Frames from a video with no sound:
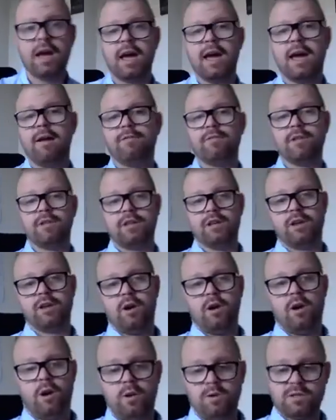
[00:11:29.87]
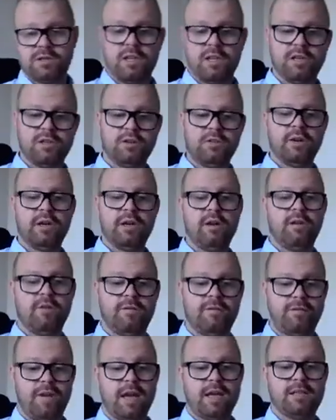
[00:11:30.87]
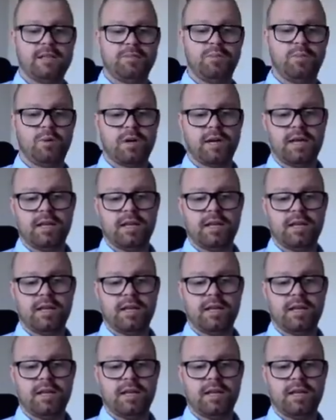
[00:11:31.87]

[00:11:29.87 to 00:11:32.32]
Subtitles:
everything else that you're doing on Facebook,